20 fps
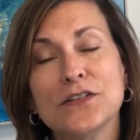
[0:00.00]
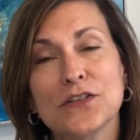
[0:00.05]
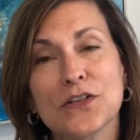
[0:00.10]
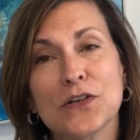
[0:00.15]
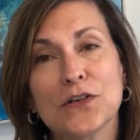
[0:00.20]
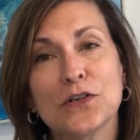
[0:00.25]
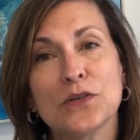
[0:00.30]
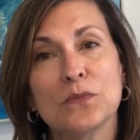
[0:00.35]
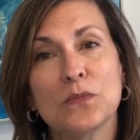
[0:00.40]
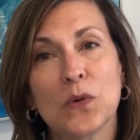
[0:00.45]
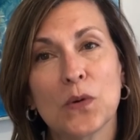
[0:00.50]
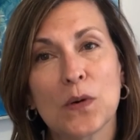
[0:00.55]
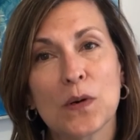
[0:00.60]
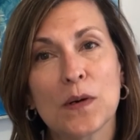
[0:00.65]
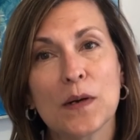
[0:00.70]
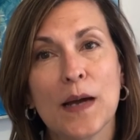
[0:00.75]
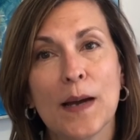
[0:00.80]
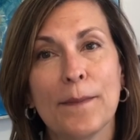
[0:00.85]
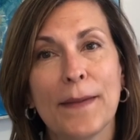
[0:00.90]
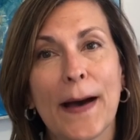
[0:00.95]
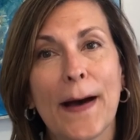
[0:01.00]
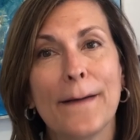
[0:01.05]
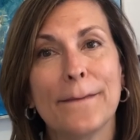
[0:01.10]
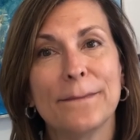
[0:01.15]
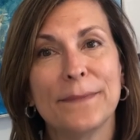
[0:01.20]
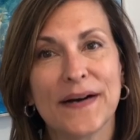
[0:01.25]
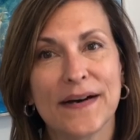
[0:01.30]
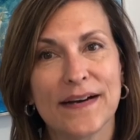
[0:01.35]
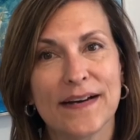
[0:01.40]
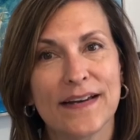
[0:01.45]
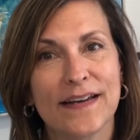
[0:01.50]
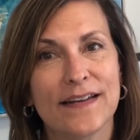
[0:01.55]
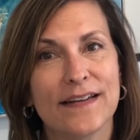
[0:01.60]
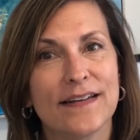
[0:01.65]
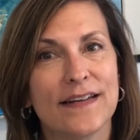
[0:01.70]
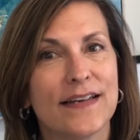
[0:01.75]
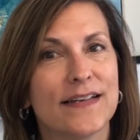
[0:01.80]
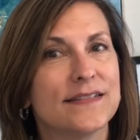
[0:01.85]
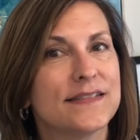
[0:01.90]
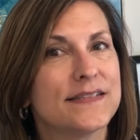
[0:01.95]
learn more about buying
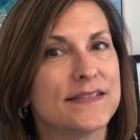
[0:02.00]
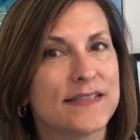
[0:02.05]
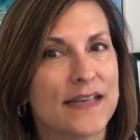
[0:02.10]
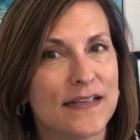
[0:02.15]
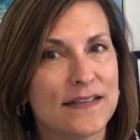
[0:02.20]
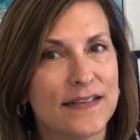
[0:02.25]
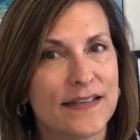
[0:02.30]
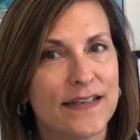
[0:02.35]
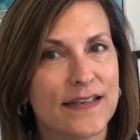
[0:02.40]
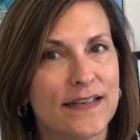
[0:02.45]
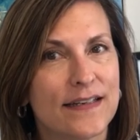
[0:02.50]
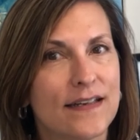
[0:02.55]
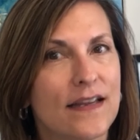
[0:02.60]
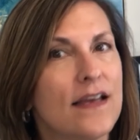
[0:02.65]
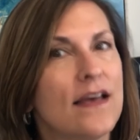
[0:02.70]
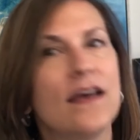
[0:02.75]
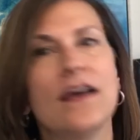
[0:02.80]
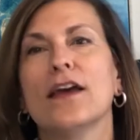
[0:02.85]
and selling,